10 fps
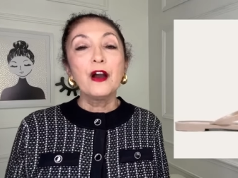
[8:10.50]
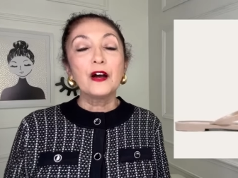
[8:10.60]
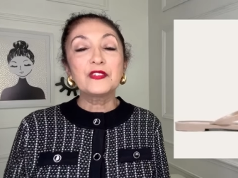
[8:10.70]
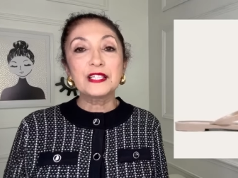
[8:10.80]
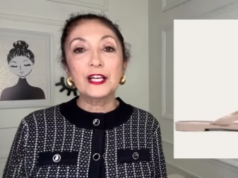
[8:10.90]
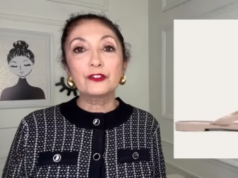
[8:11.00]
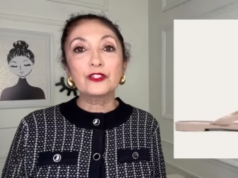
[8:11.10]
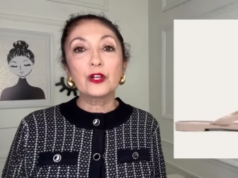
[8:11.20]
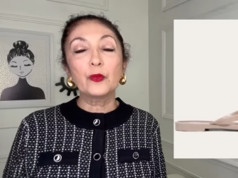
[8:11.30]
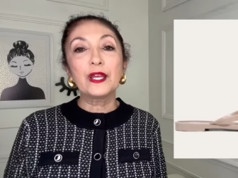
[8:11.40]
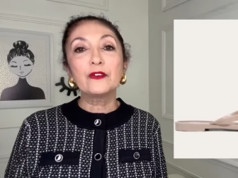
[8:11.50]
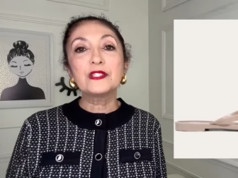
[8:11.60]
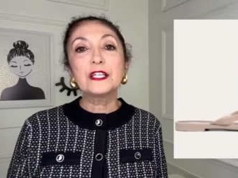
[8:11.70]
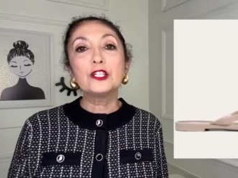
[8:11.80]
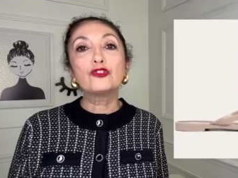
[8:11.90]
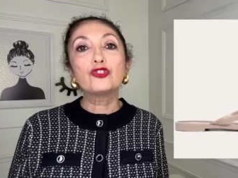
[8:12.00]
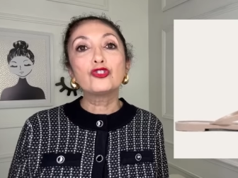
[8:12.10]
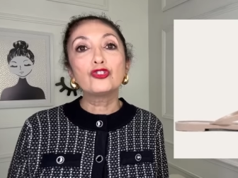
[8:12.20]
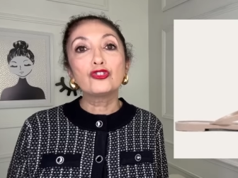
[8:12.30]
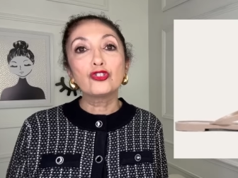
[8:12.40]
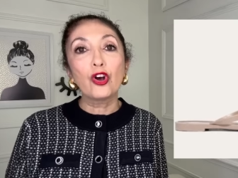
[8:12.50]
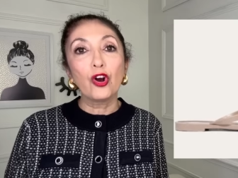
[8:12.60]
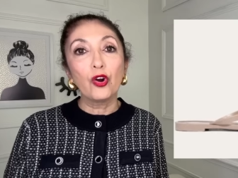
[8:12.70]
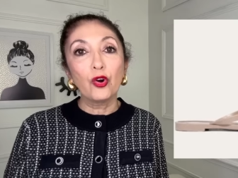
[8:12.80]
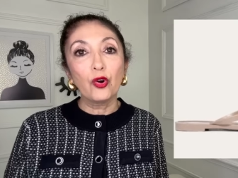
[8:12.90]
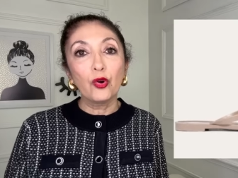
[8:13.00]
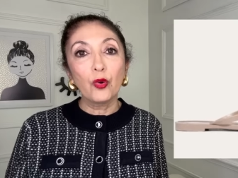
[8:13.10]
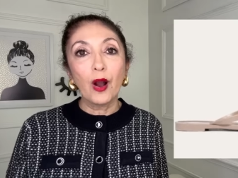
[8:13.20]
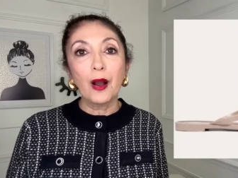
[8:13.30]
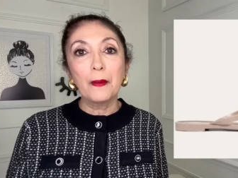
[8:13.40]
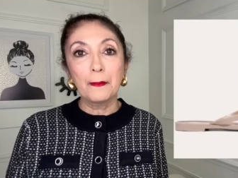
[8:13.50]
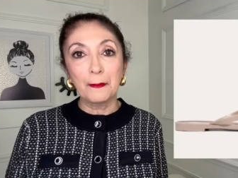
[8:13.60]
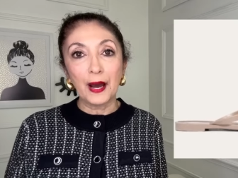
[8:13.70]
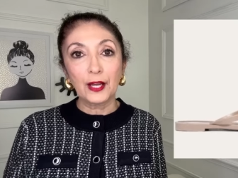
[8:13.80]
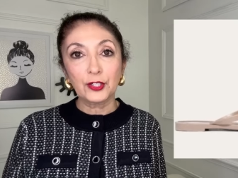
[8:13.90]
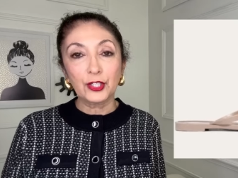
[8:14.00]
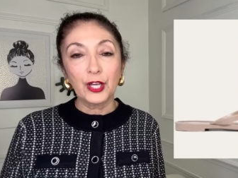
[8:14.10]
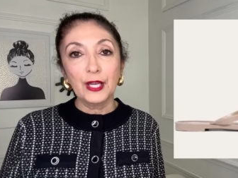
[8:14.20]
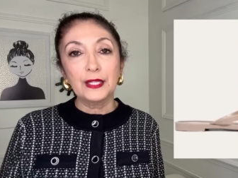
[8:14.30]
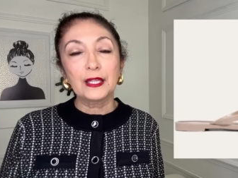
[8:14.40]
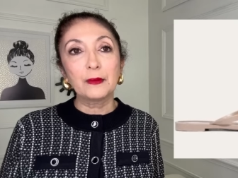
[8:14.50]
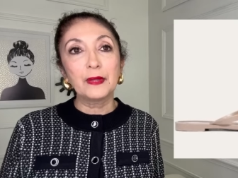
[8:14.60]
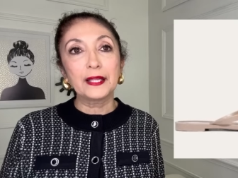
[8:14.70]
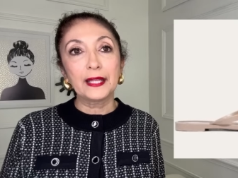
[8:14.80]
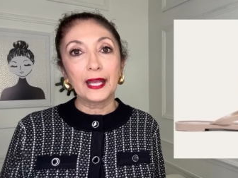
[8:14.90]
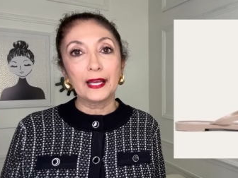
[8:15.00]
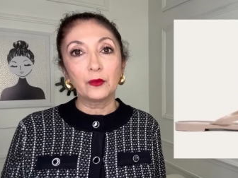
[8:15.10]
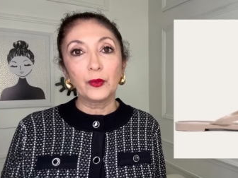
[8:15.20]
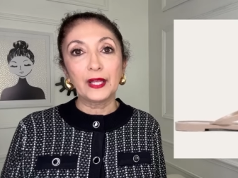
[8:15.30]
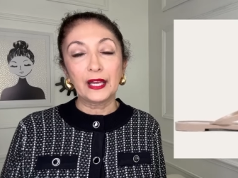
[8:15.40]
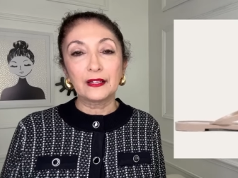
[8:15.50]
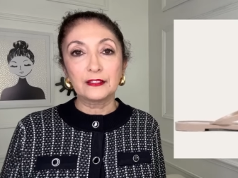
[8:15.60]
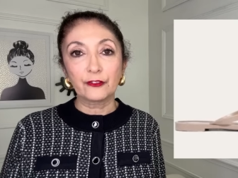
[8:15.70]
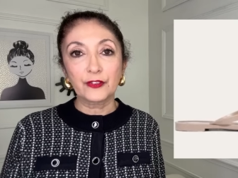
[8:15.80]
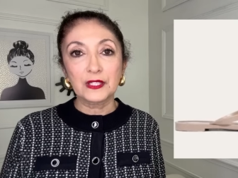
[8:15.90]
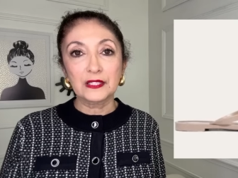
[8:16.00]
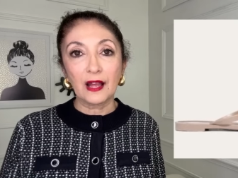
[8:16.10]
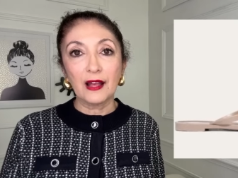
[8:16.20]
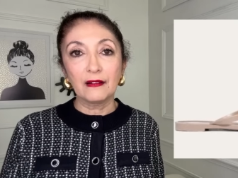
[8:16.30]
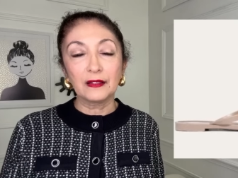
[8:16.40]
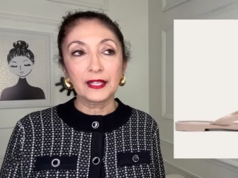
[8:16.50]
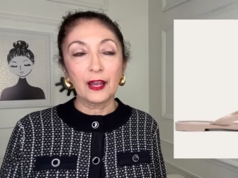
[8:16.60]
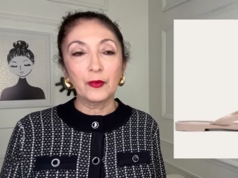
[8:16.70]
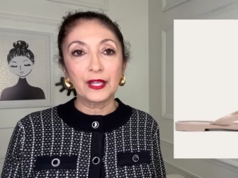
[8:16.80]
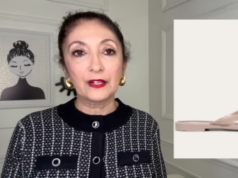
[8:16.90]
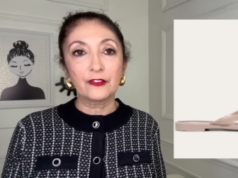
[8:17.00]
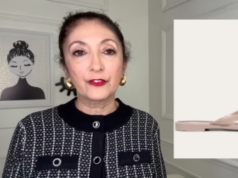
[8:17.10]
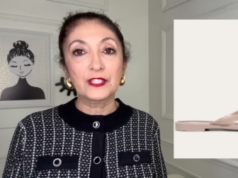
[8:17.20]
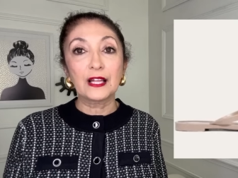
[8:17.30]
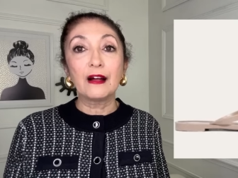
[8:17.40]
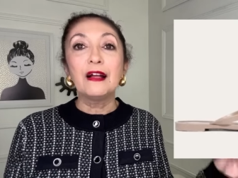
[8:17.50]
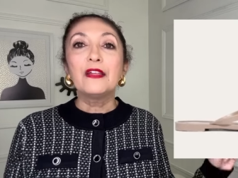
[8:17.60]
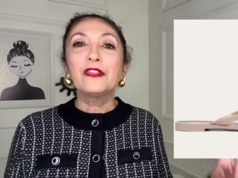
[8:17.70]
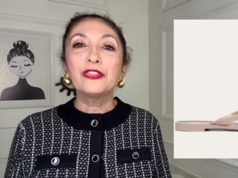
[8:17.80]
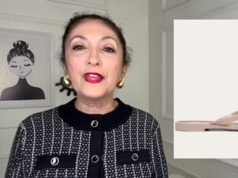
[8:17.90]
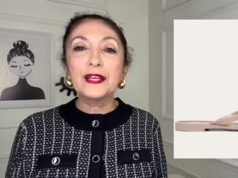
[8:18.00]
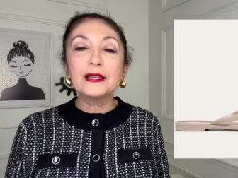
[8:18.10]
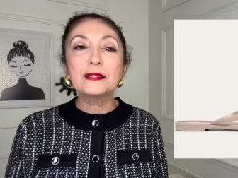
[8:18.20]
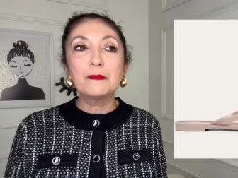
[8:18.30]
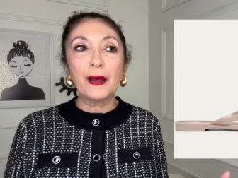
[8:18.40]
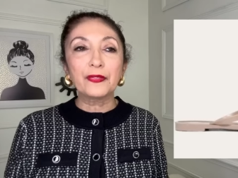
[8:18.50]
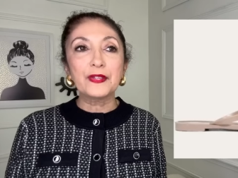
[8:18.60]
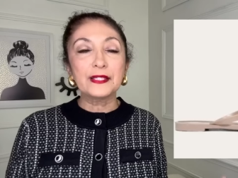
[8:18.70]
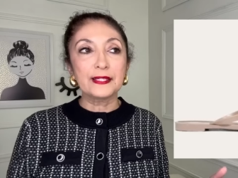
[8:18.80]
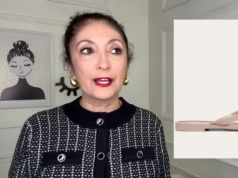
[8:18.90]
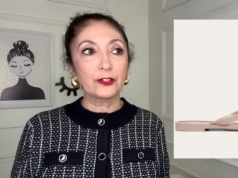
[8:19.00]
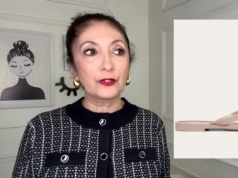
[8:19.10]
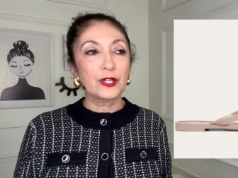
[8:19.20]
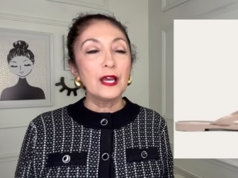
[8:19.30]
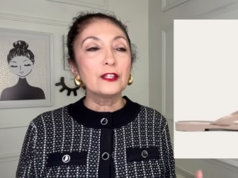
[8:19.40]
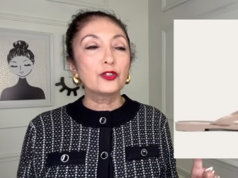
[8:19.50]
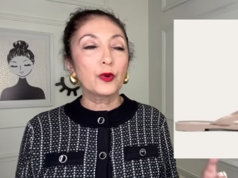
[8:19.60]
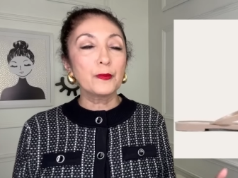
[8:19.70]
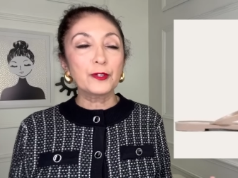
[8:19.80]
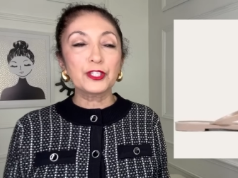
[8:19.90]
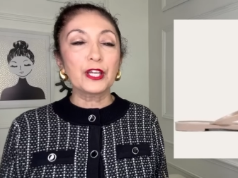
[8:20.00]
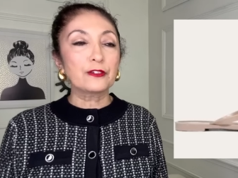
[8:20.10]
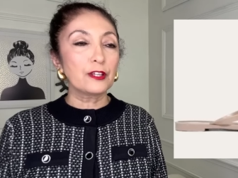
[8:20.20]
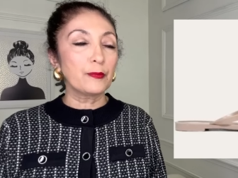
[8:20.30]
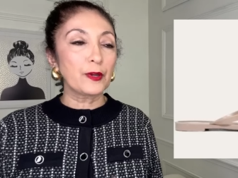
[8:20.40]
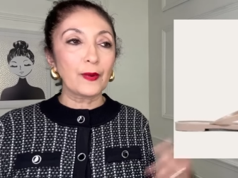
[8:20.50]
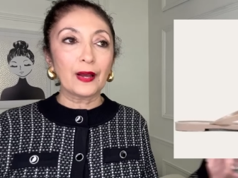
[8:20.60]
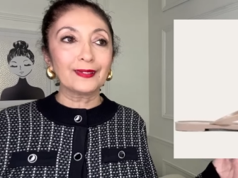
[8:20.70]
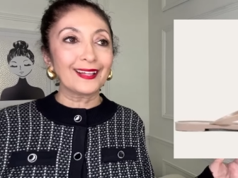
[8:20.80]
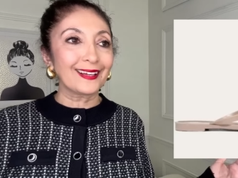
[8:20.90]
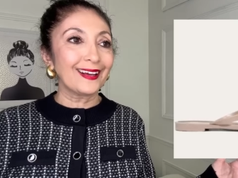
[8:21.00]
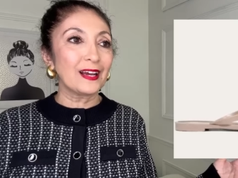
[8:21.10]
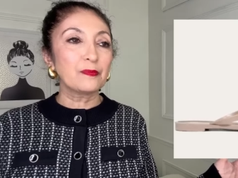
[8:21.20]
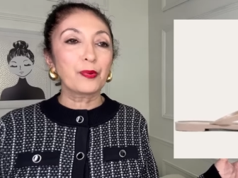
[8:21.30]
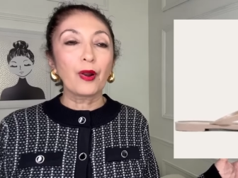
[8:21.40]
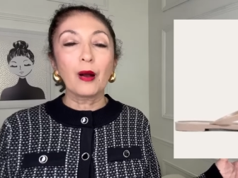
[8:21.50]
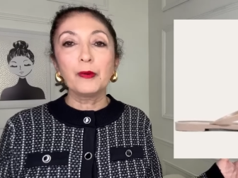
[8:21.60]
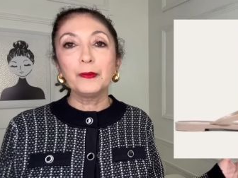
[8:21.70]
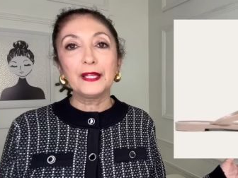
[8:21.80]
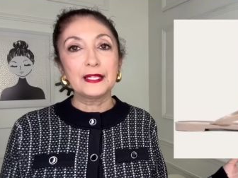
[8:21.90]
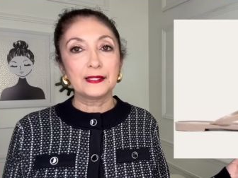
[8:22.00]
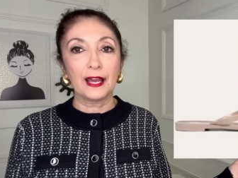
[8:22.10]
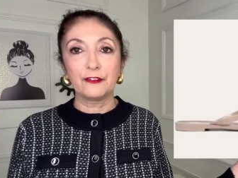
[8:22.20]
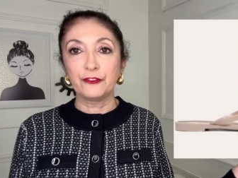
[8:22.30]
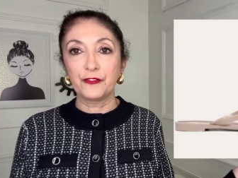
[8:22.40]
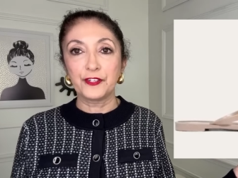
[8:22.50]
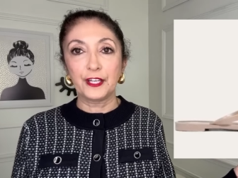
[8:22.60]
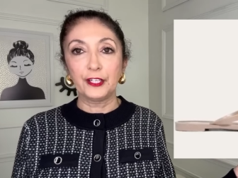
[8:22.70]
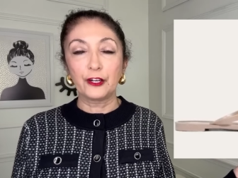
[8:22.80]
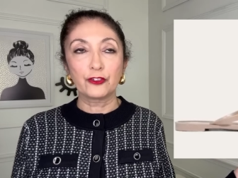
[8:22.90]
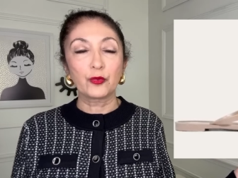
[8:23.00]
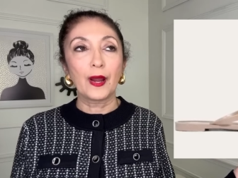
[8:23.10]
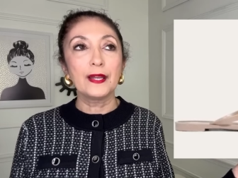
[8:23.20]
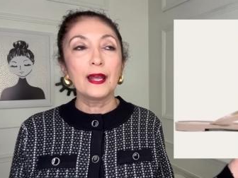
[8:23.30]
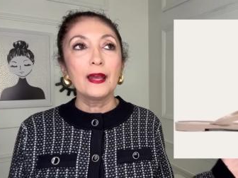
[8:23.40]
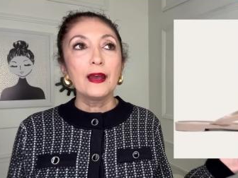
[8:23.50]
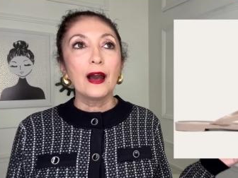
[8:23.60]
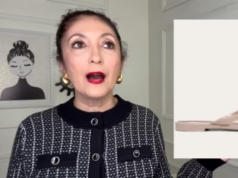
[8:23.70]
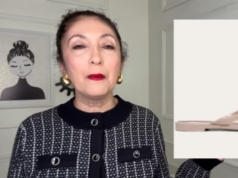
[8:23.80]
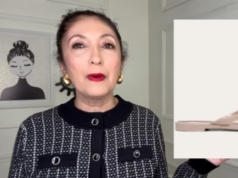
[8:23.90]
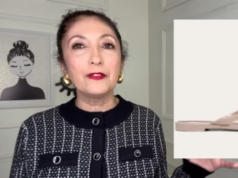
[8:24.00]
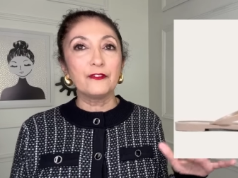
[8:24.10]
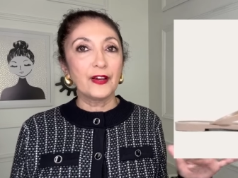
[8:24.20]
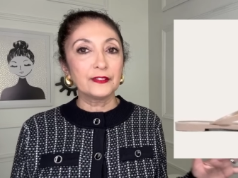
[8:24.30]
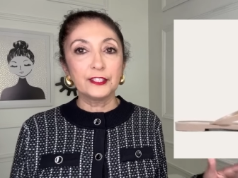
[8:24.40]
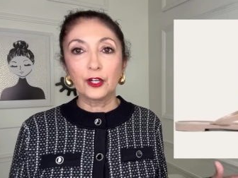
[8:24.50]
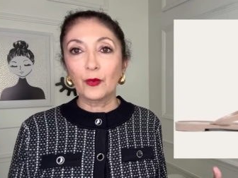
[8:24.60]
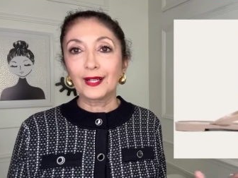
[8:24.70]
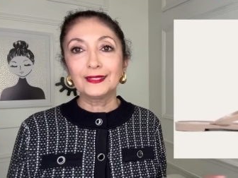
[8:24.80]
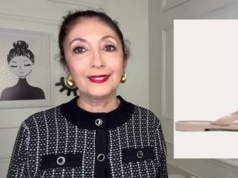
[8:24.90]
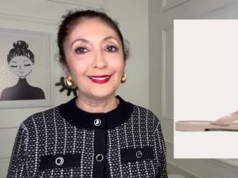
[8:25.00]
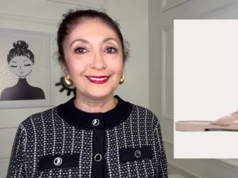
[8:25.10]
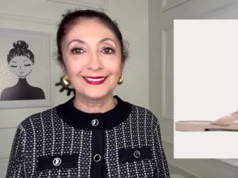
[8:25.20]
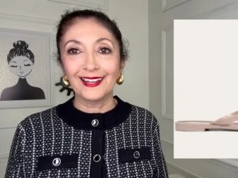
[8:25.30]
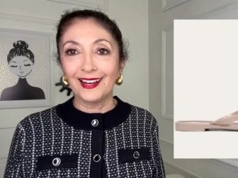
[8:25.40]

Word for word: of sandals that we have seen so much that I'm like, can we get a different style? Can we get a different style? The thing is about these sandals, the Tory Burch sandals have been around like probably 10, 15 years, right? Um, and the Valentino rock studs